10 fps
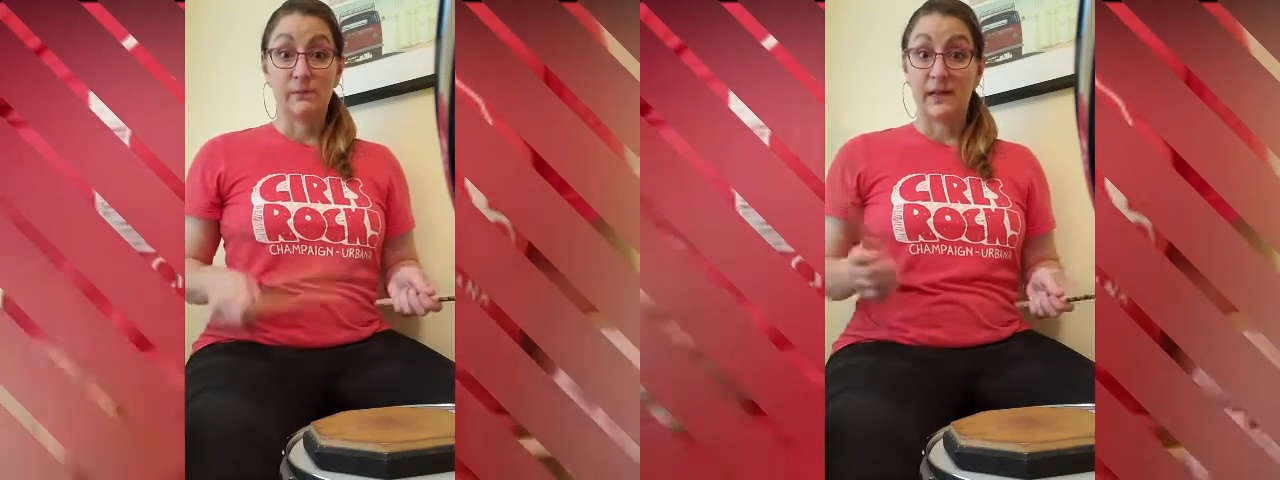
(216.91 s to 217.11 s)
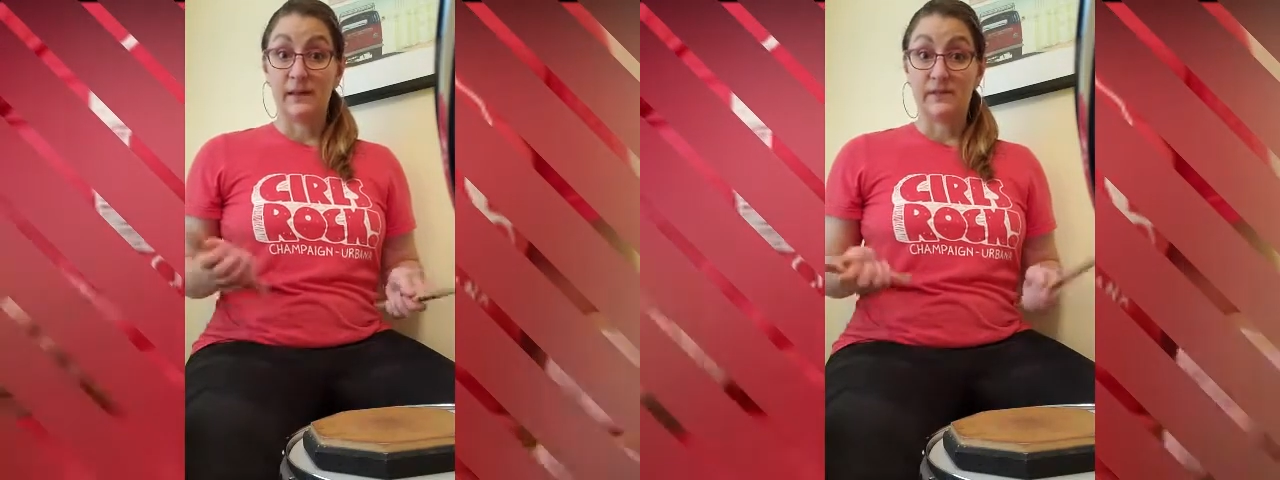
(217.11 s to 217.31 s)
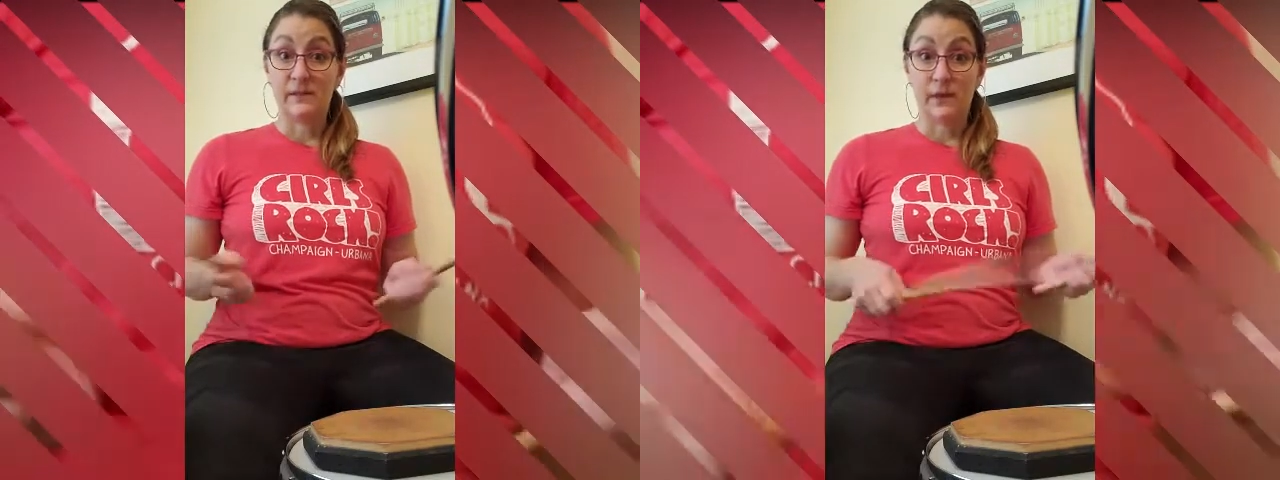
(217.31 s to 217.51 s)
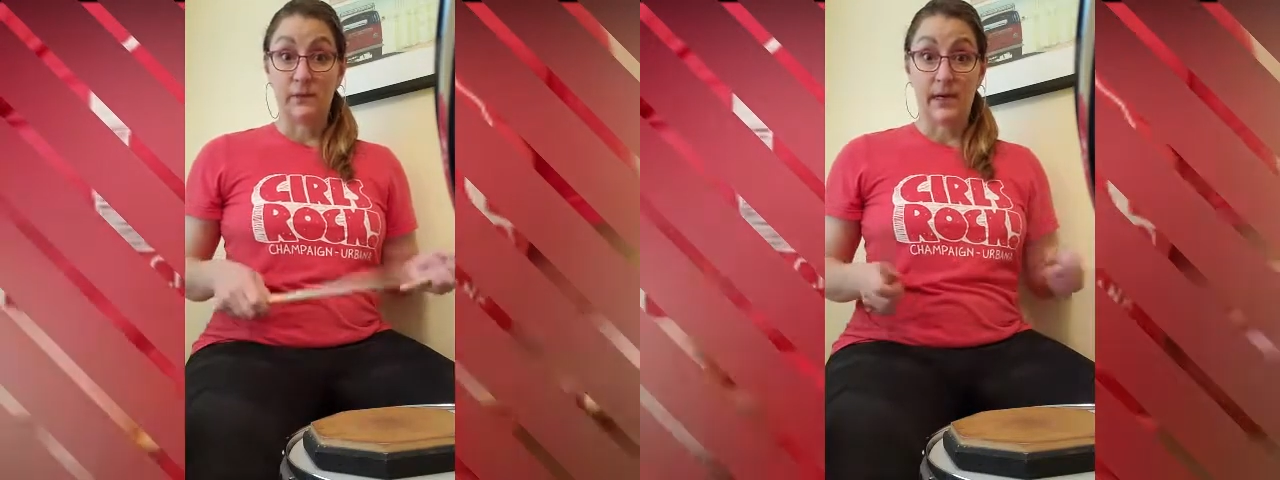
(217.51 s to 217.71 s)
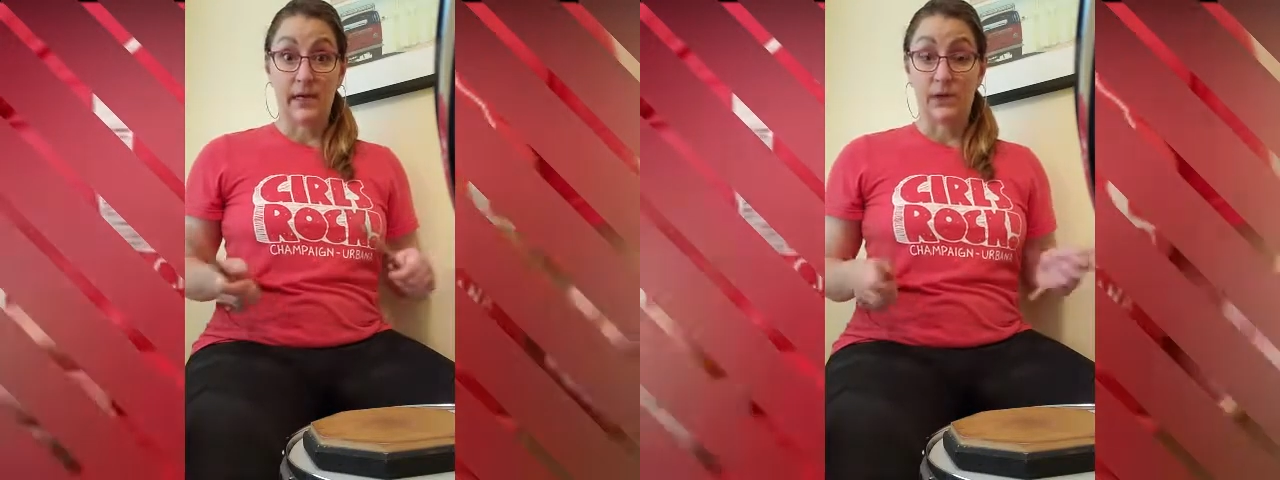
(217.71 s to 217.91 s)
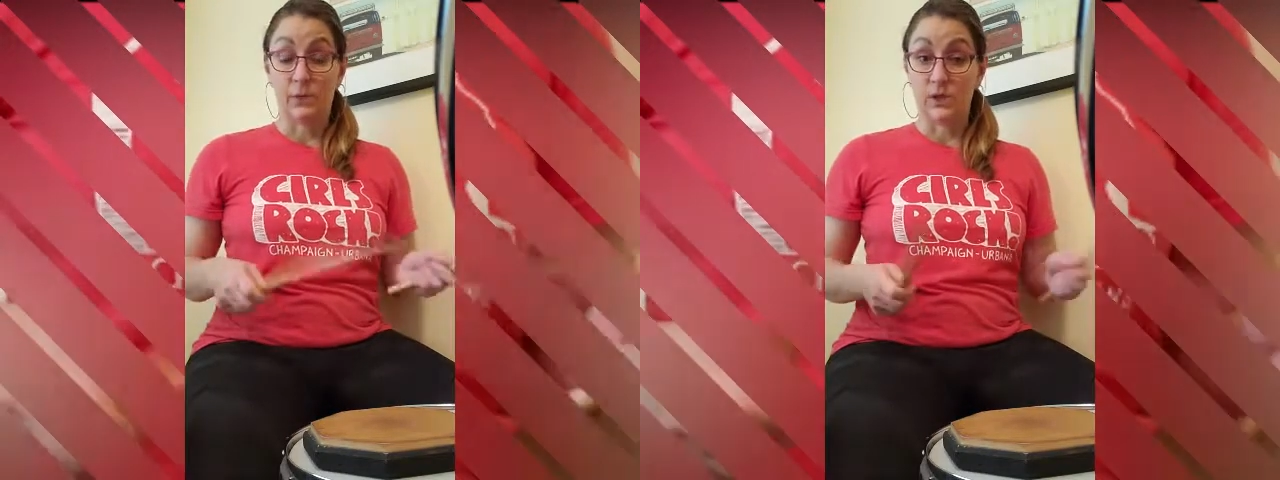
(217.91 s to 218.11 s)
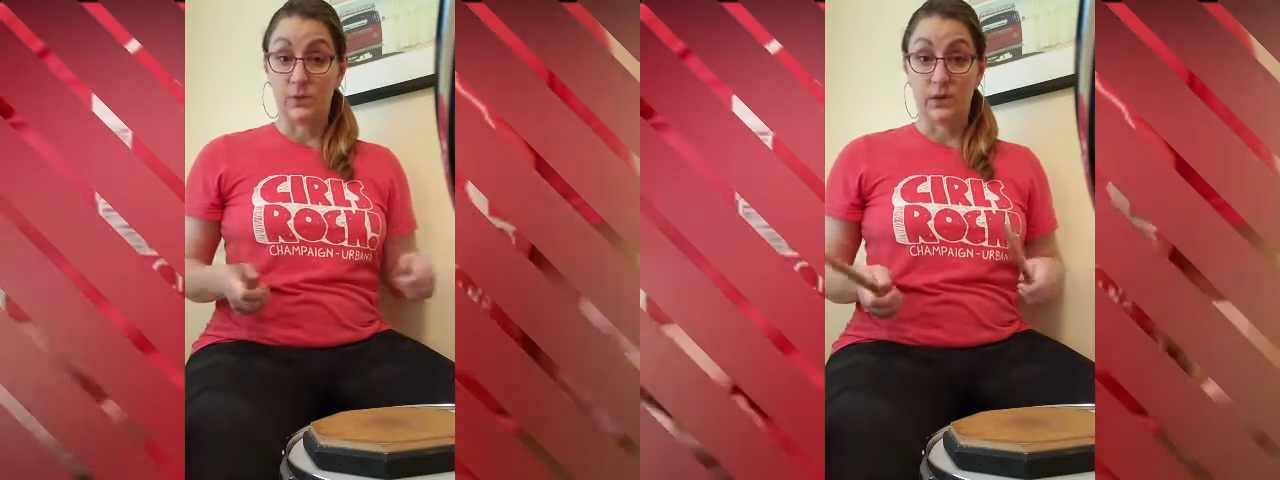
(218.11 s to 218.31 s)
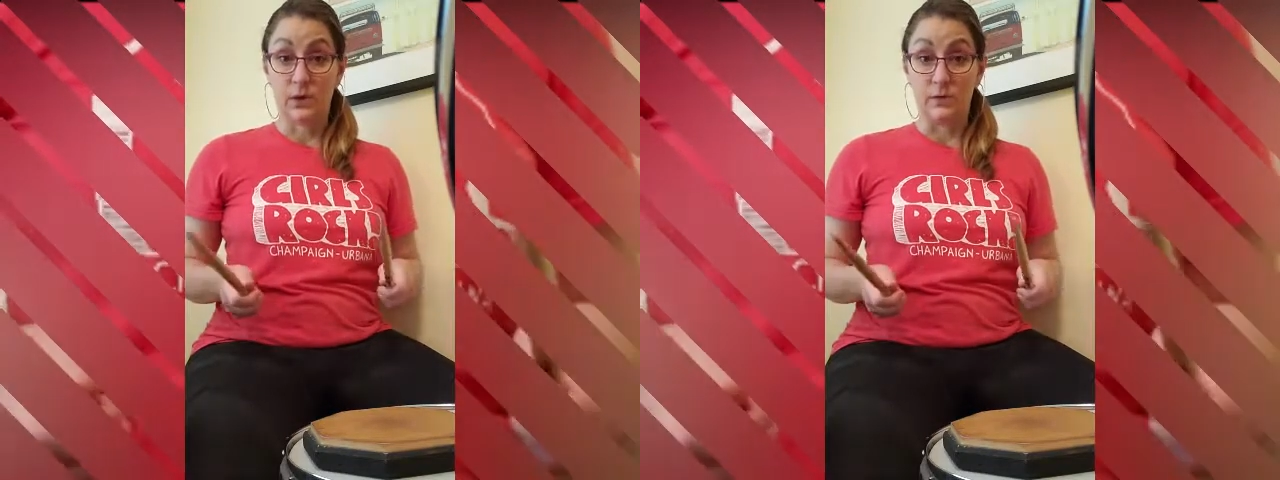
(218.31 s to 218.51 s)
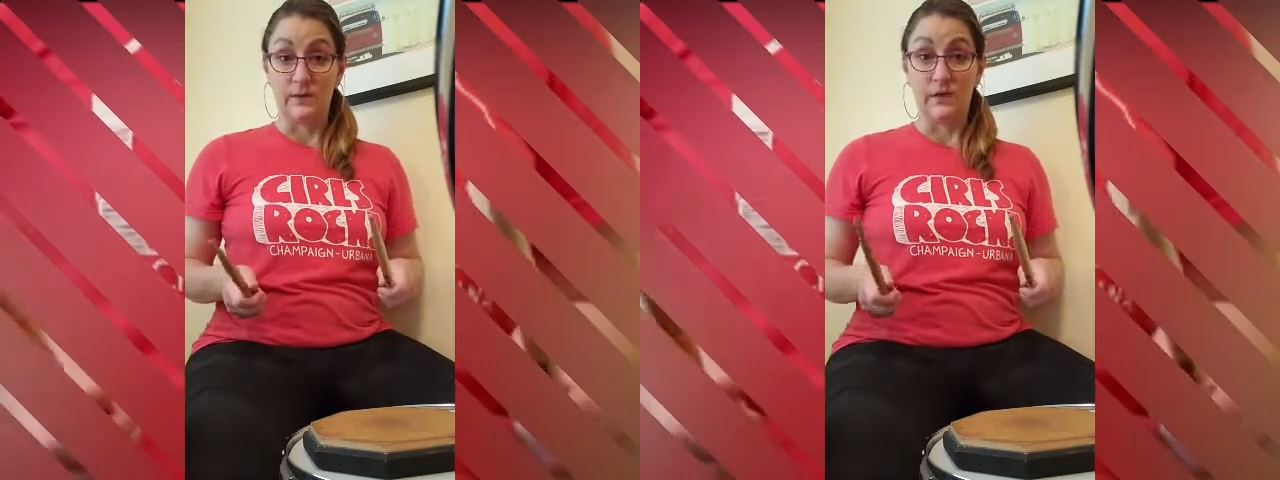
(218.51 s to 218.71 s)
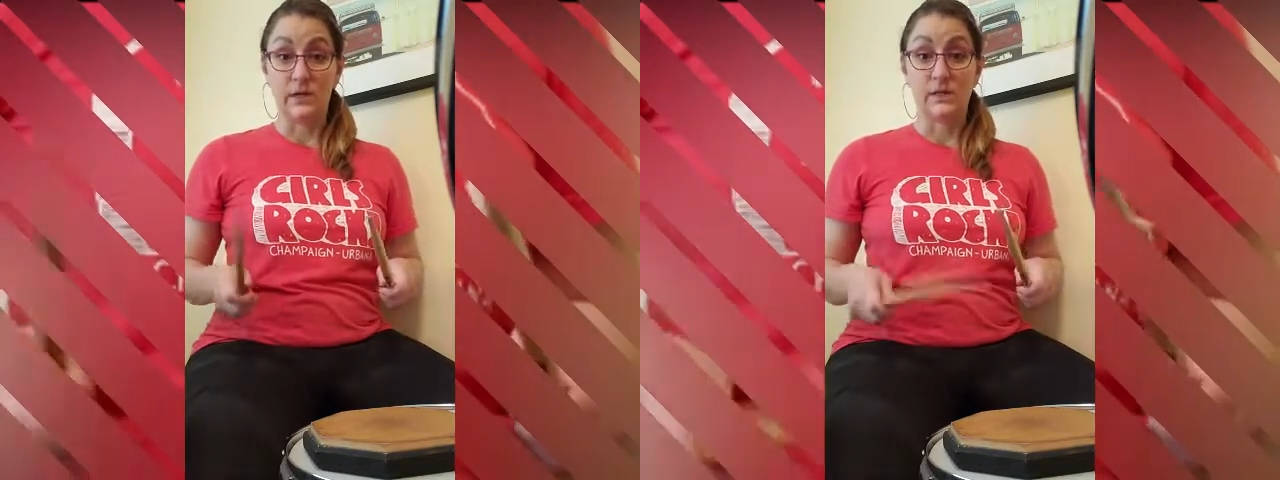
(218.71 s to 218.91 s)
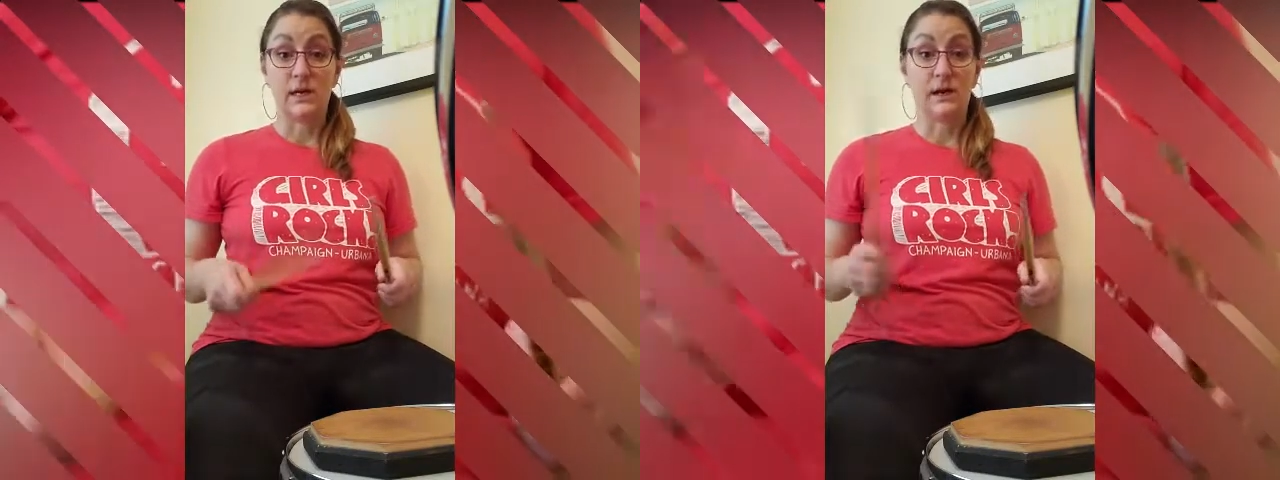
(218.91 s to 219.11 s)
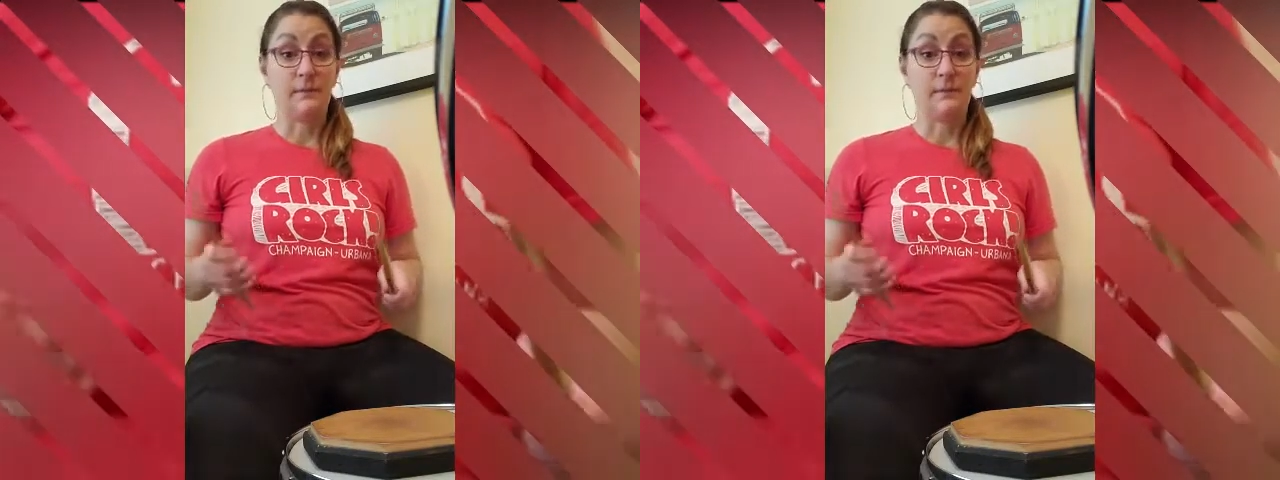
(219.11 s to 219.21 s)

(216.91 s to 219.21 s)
my left and my right hand, which one goes first.